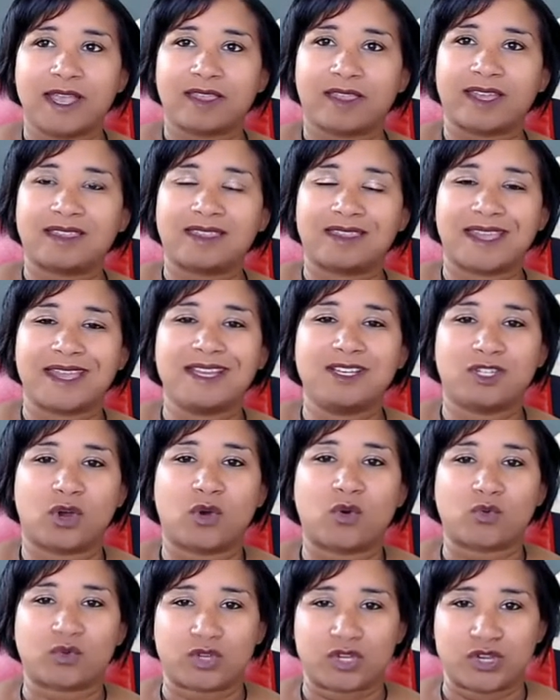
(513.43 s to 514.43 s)
Like they
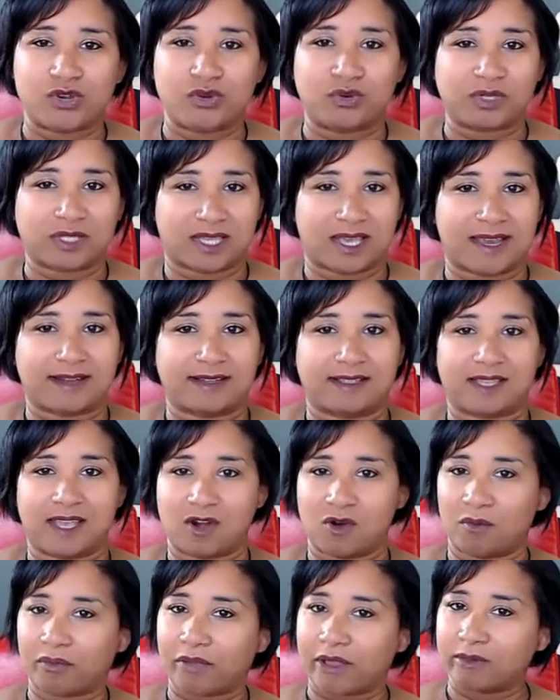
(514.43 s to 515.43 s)
don't use things. They
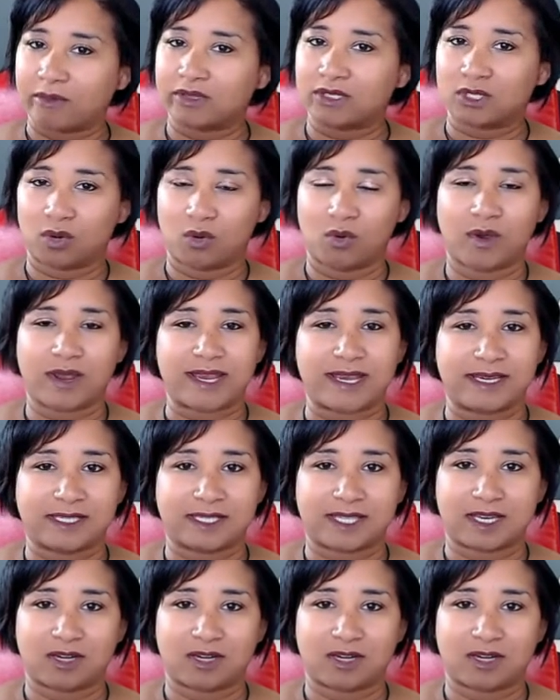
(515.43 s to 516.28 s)
don't play with toys.